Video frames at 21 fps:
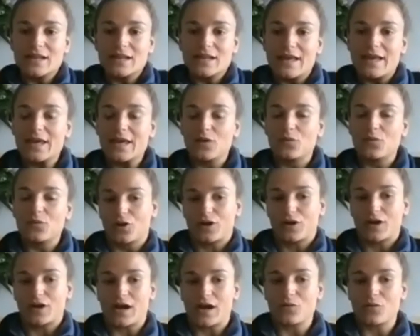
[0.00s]
HIIT
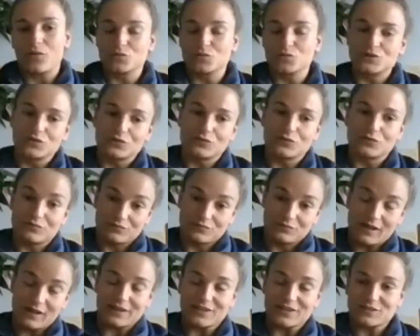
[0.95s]
workout, which we do
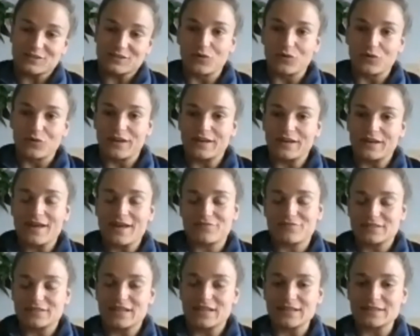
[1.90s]
this morning,
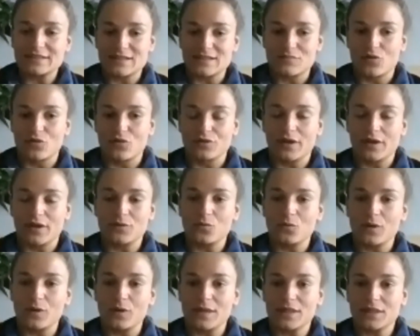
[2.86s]
every Saturday morning
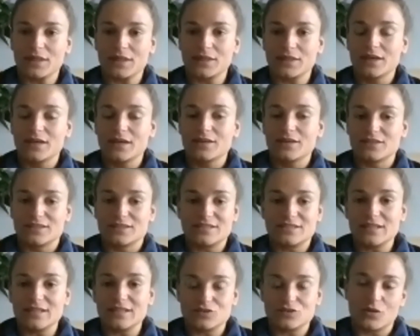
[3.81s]
with the
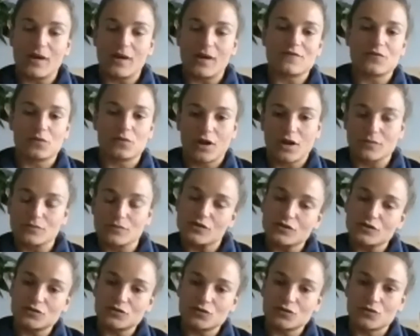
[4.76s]
team. So everyone comes
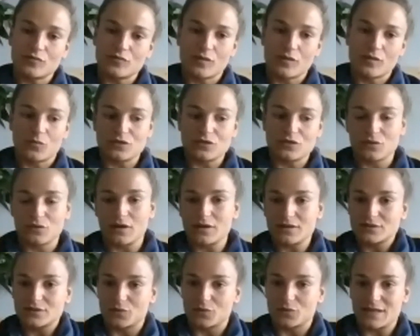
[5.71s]
on Zoom and we do a
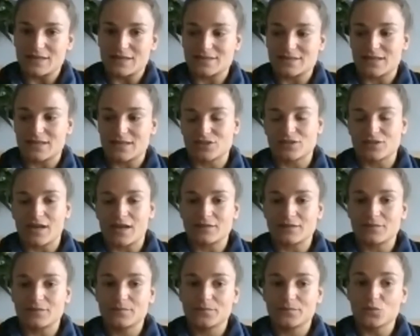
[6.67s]
HIIT session
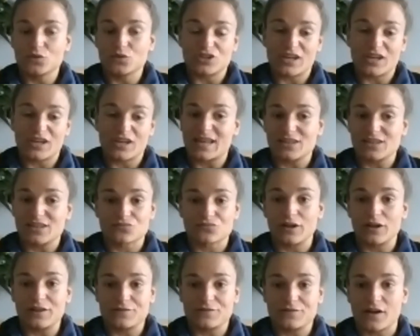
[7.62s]
then, which again is
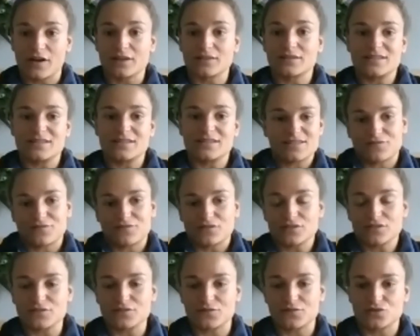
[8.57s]
really fun and
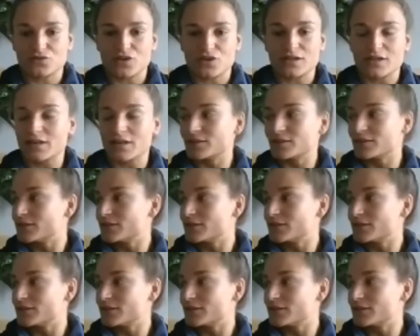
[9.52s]
different training.